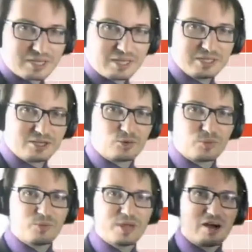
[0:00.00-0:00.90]

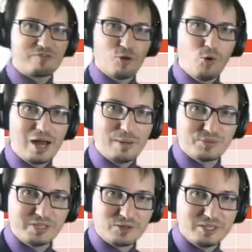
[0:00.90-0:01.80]
category, we have
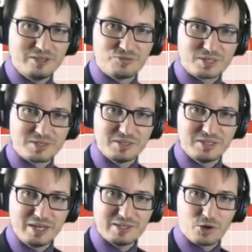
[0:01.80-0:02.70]
OLAP. The only difference is
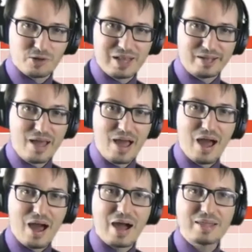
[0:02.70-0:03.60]
it's online
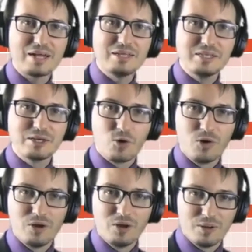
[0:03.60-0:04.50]

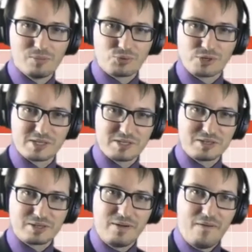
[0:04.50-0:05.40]
analytical
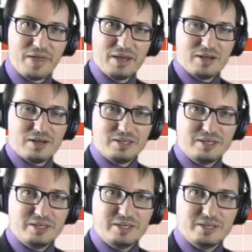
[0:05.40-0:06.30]
processing.
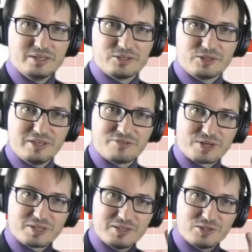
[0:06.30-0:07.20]
The
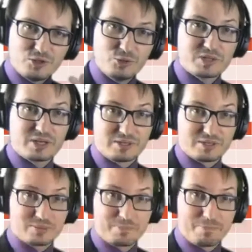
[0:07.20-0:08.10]
difference is the use
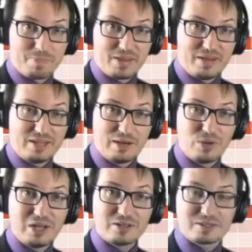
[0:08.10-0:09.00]
case. And I
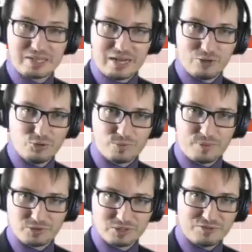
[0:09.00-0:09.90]
will tell you
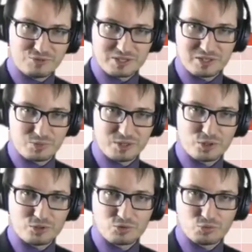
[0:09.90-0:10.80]
about the differences
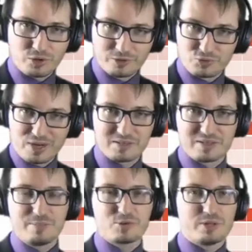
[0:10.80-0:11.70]
between the two, contrast
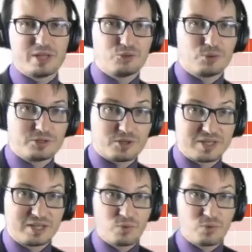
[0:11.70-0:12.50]
them so that you understand